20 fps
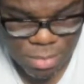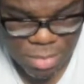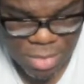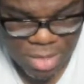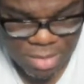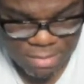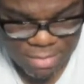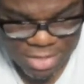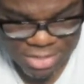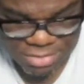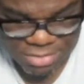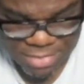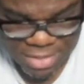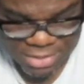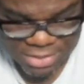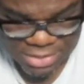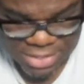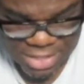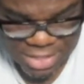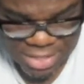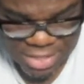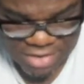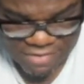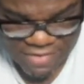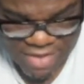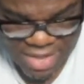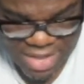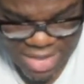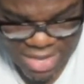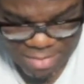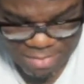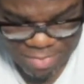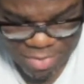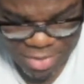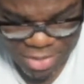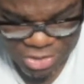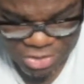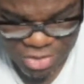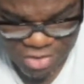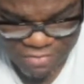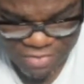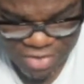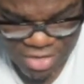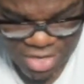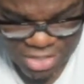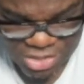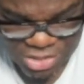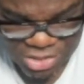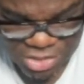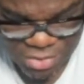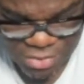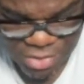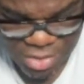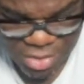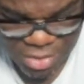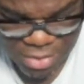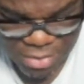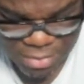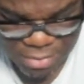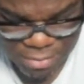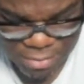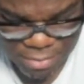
I miss my Celica. If I had a picture of it, i would show y'all.